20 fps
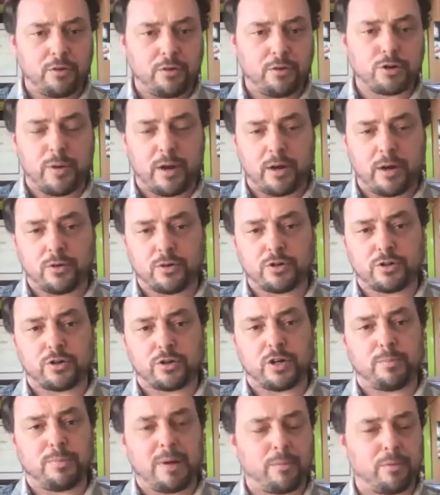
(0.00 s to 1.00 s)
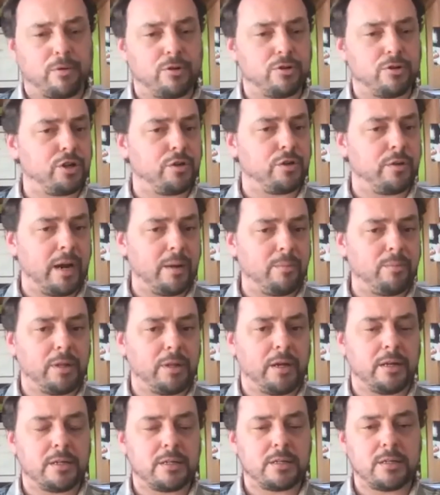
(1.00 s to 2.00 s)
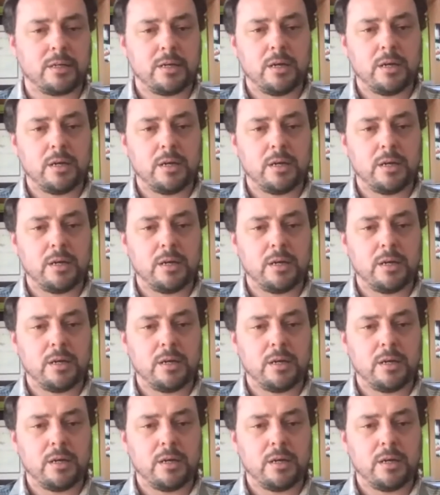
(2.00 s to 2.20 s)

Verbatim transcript: tomatoes or your peppers or your eggplants,